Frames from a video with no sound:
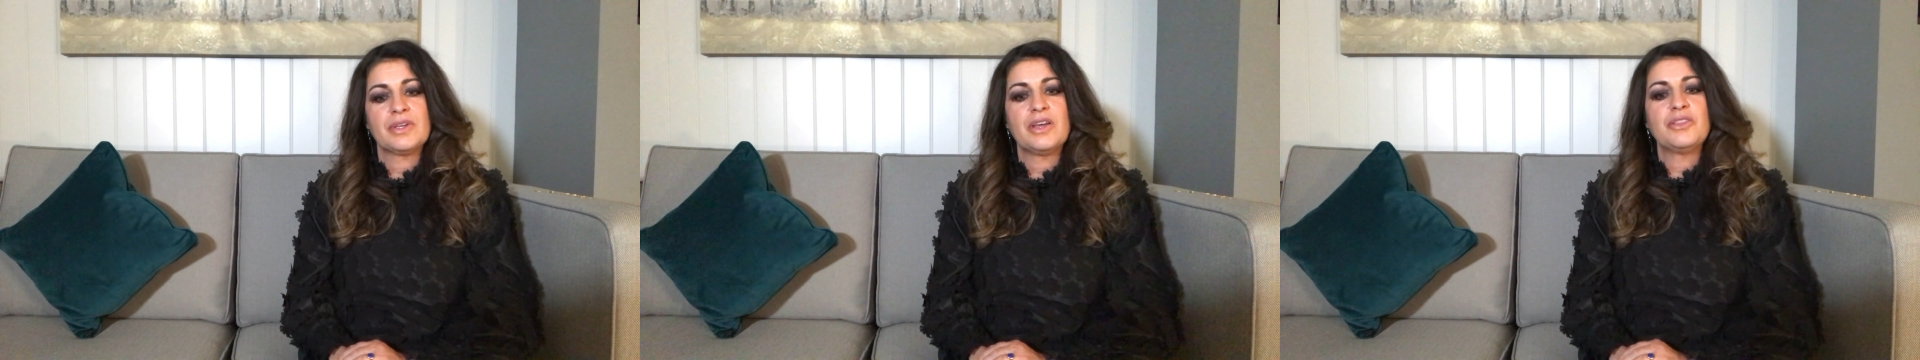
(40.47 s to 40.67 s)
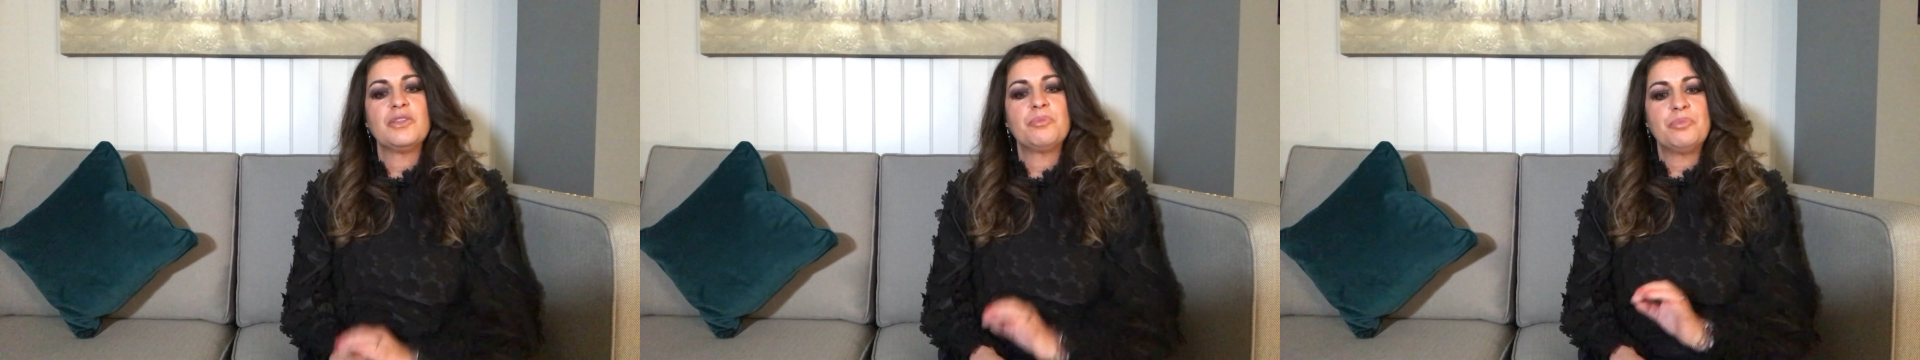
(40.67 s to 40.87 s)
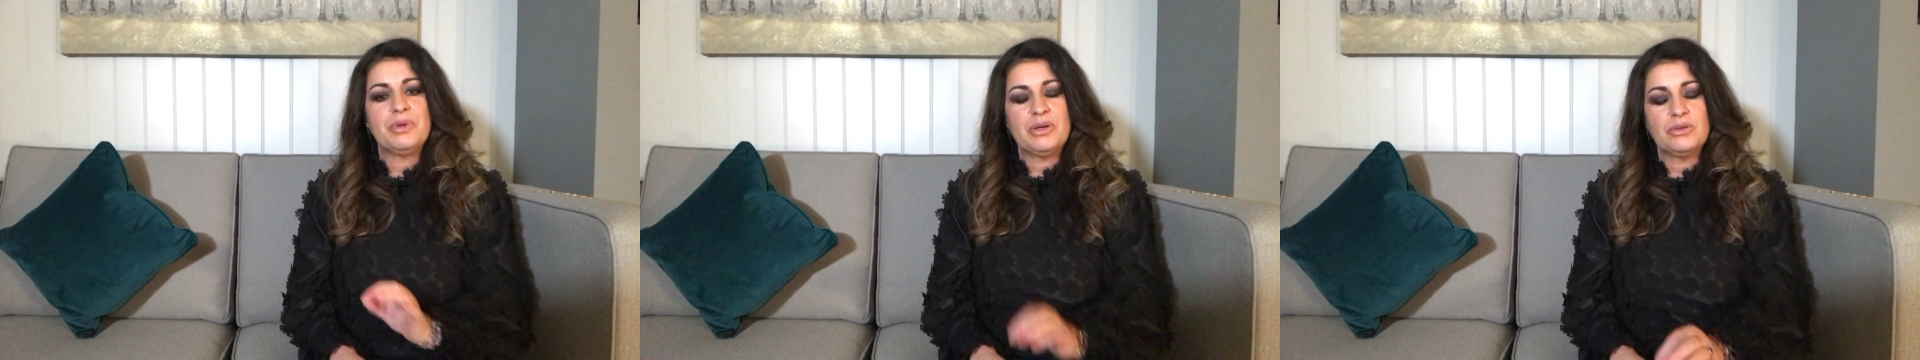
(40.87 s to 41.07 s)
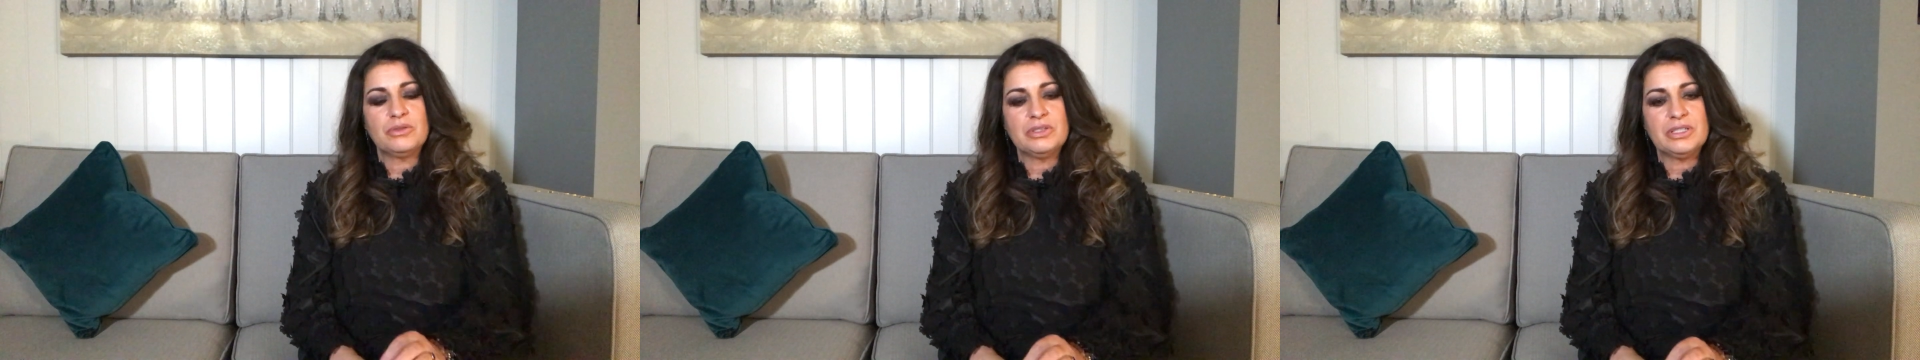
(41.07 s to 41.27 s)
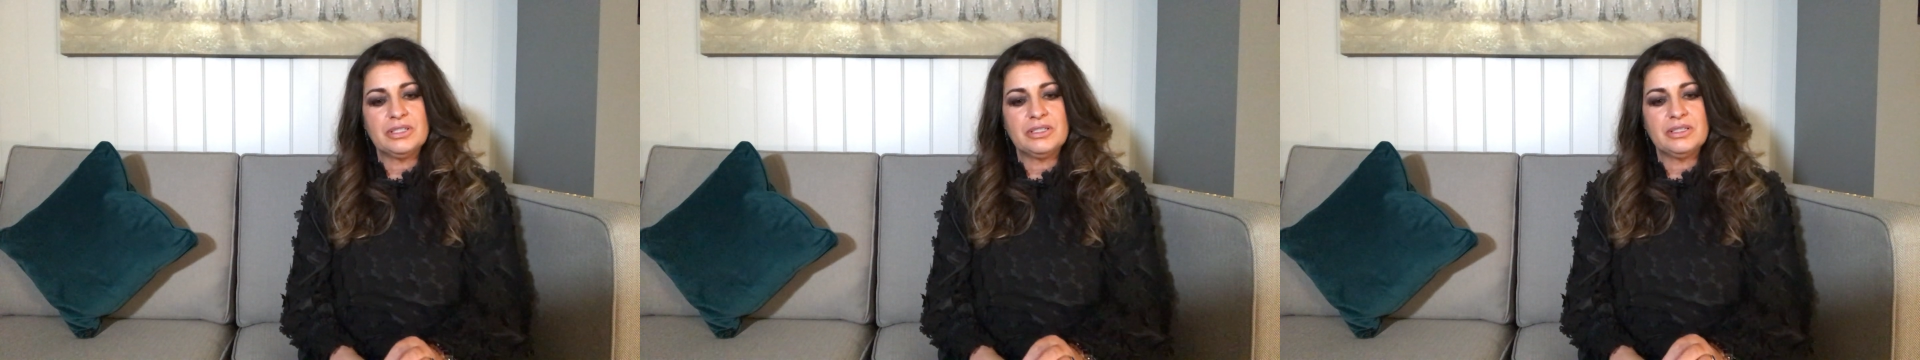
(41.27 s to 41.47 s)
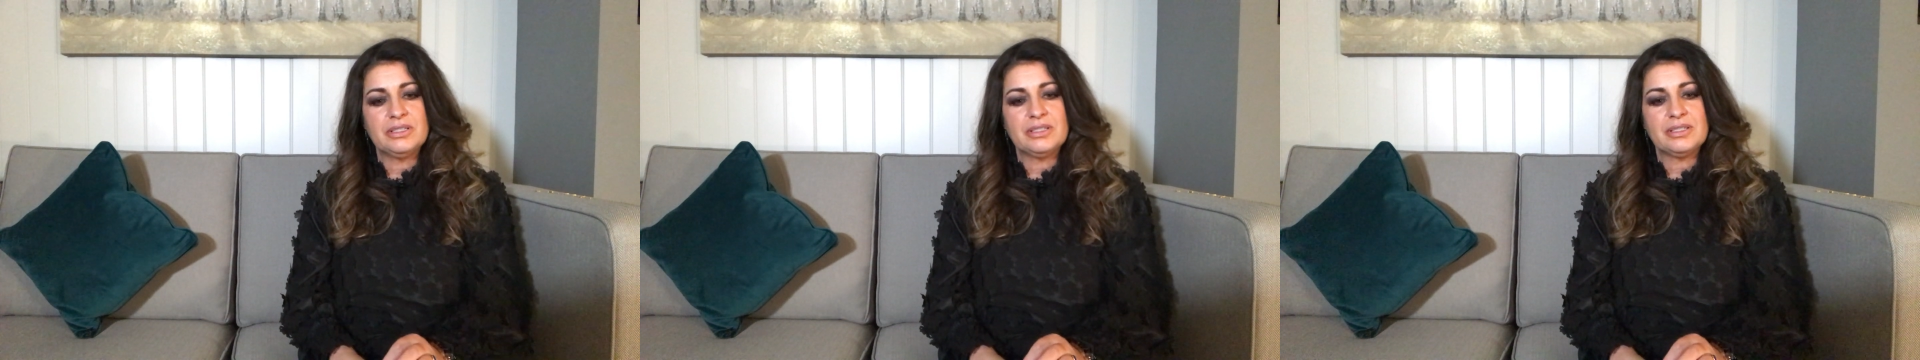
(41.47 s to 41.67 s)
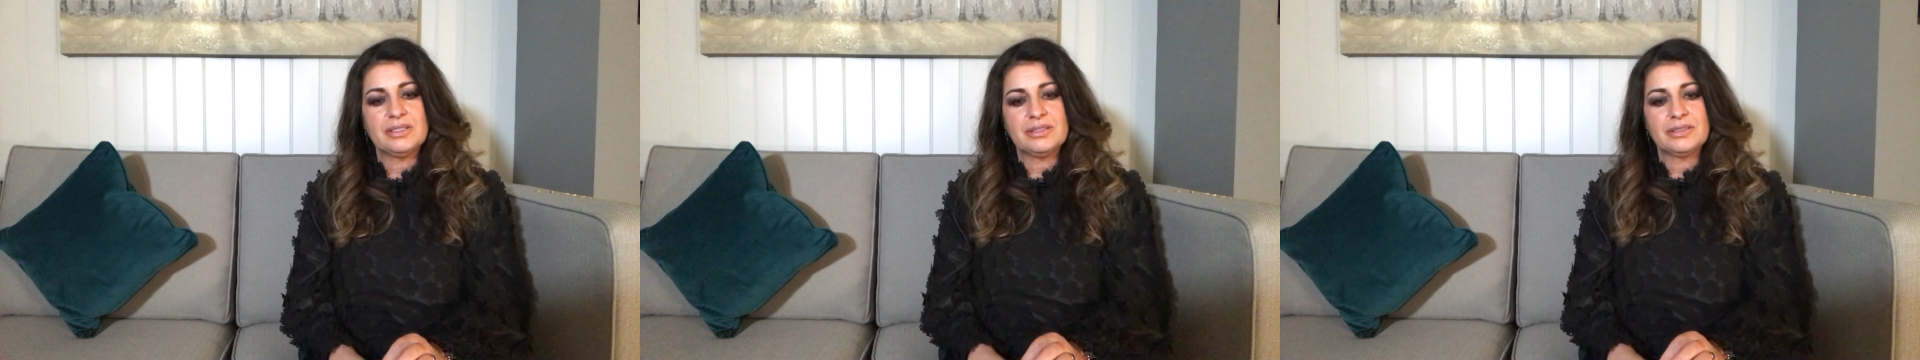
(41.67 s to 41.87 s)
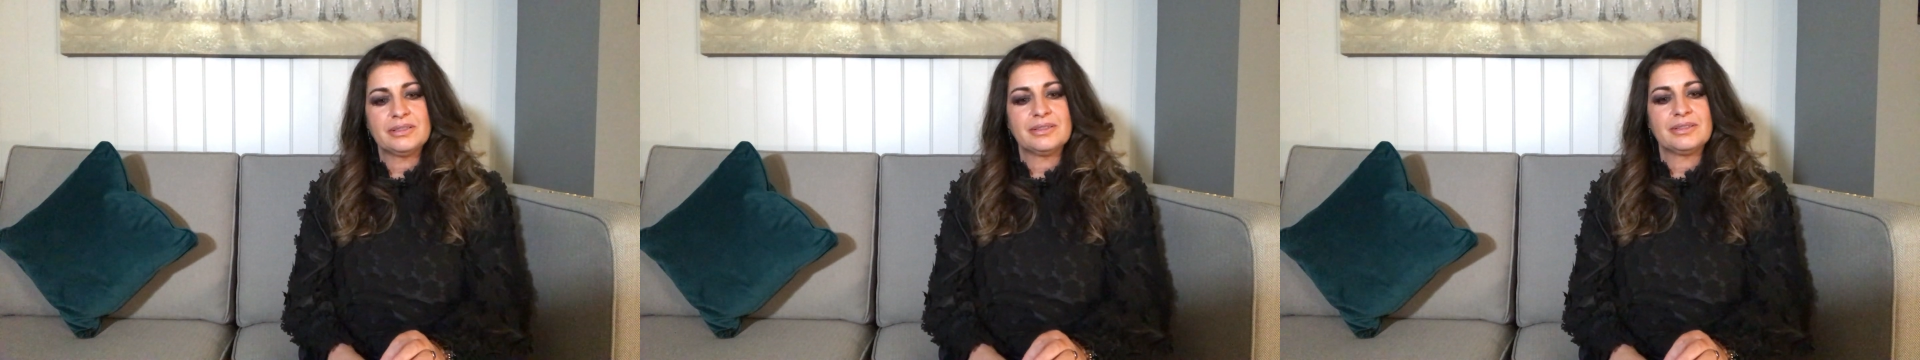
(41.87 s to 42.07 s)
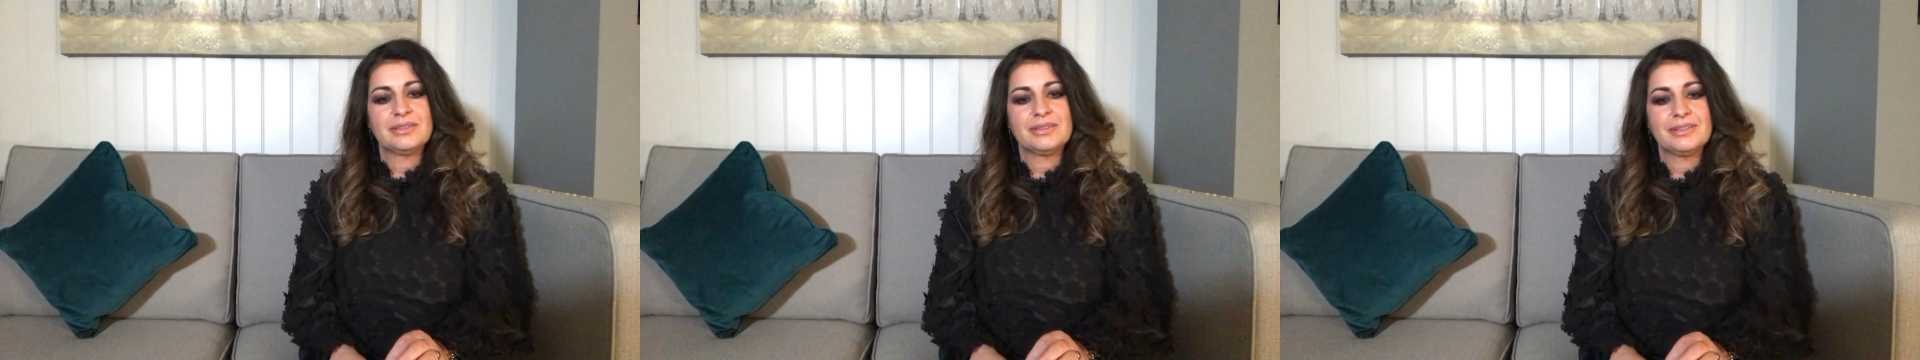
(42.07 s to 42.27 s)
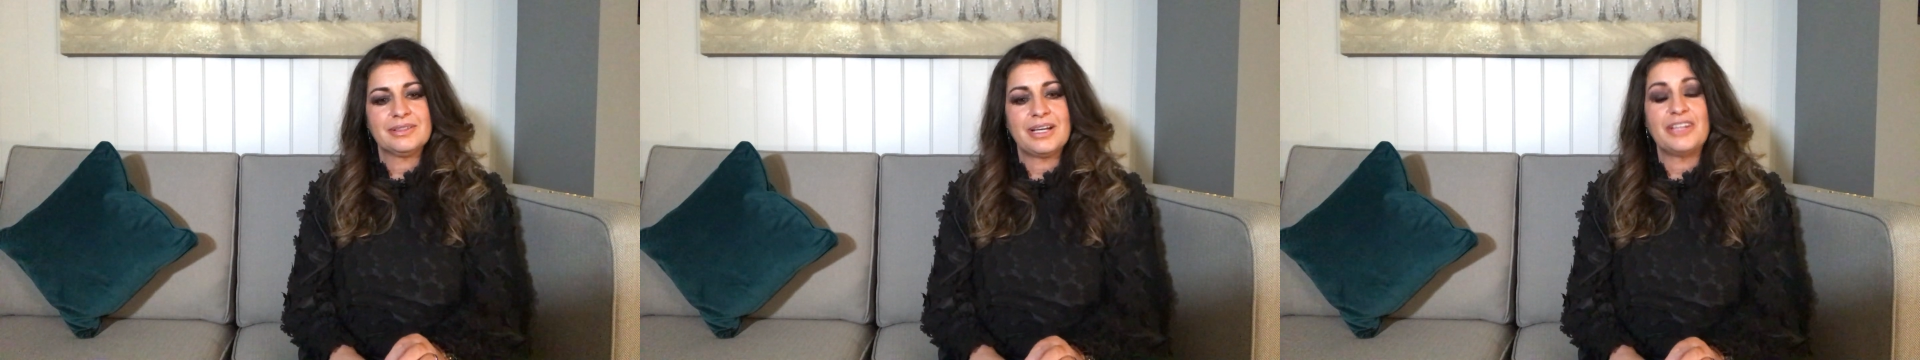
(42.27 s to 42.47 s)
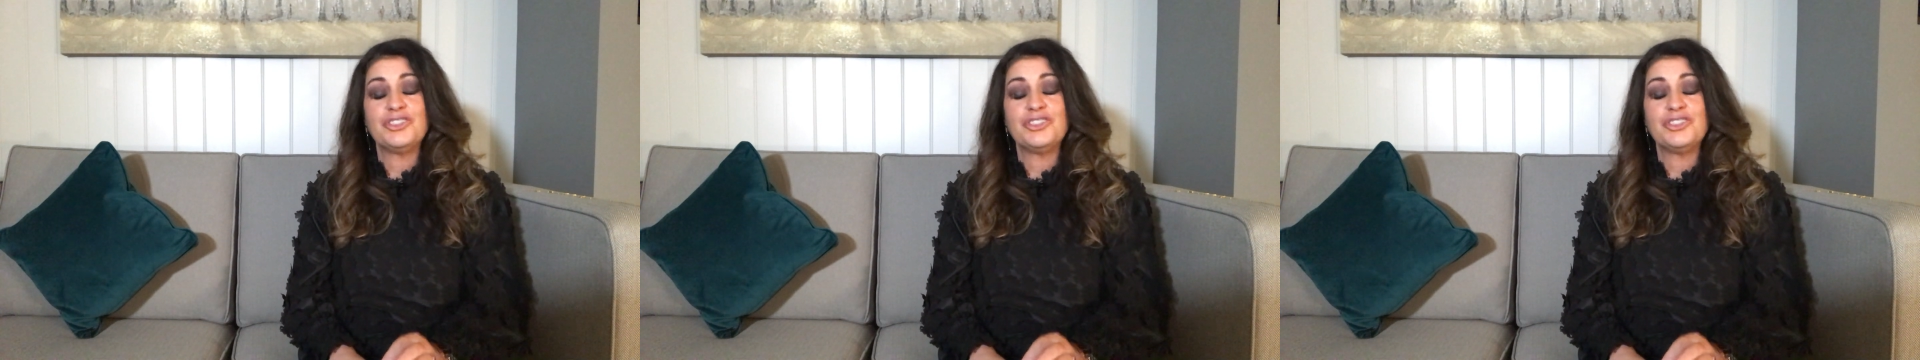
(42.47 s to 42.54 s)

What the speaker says: the builders. I